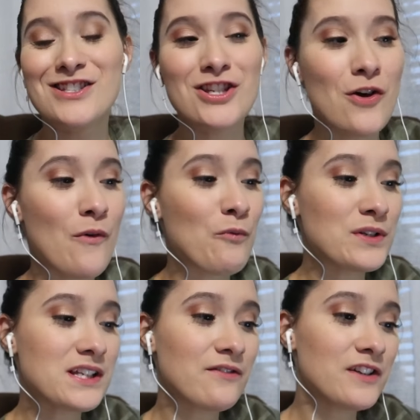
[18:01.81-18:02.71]
So
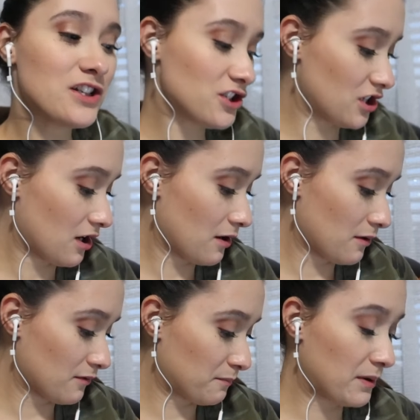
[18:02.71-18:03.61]
once I finish
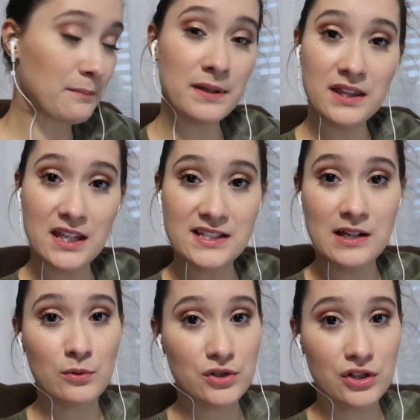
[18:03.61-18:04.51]
pumping this,
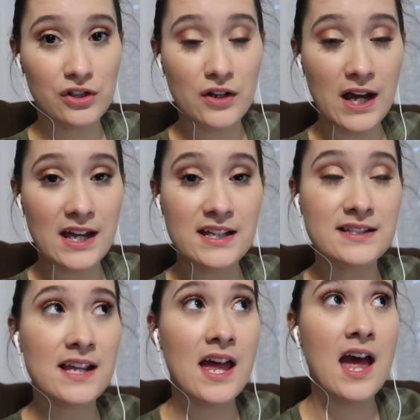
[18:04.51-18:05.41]
I will show you
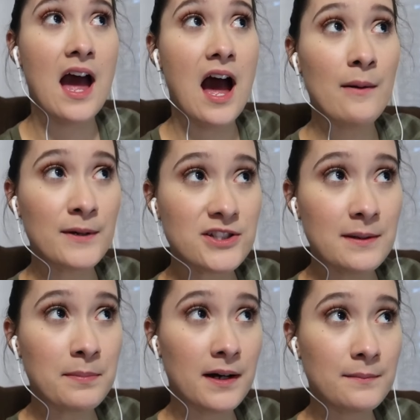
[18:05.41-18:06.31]
guys how much
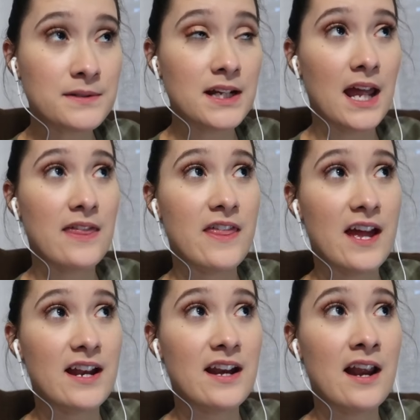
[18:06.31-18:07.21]
I pumped, and
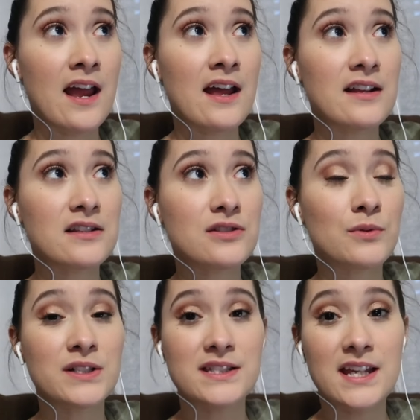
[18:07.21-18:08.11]
then
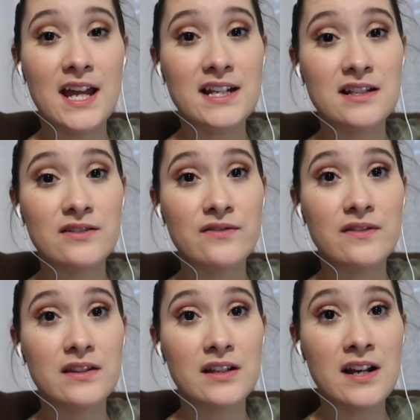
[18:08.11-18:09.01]
towards the end
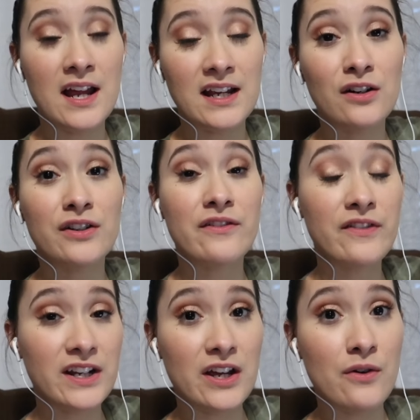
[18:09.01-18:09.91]
of the night or the
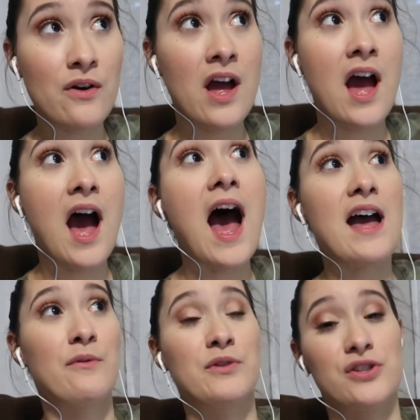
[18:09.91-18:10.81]
video,
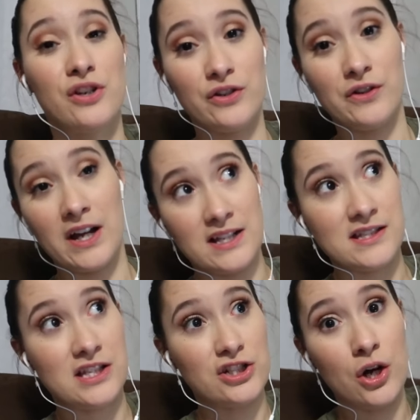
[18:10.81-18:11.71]
I will show you guys
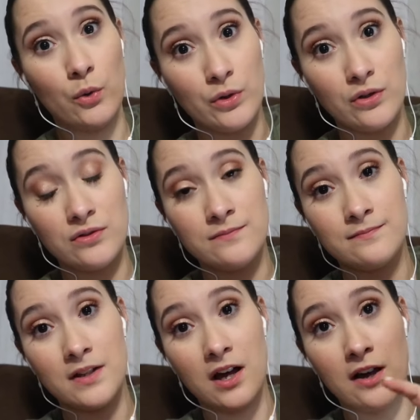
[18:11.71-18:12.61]
the total
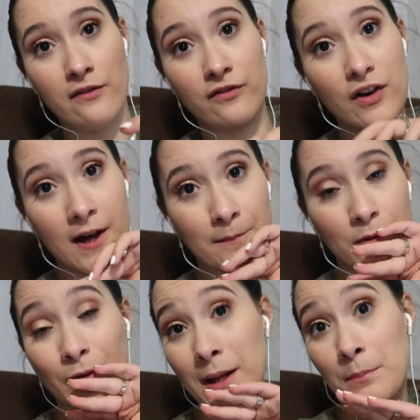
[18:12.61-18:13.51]
of
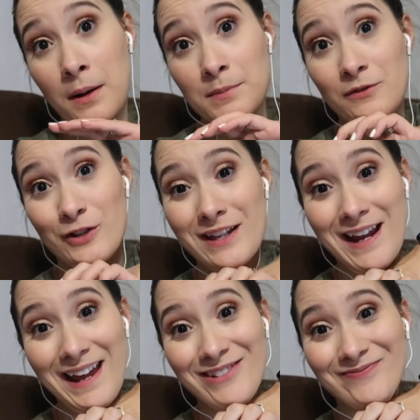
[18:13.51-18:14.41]
what I pumped for the
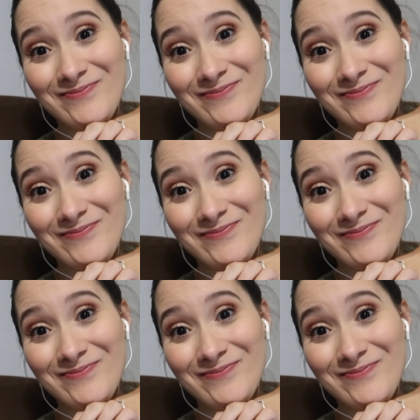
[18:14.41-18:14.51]
day.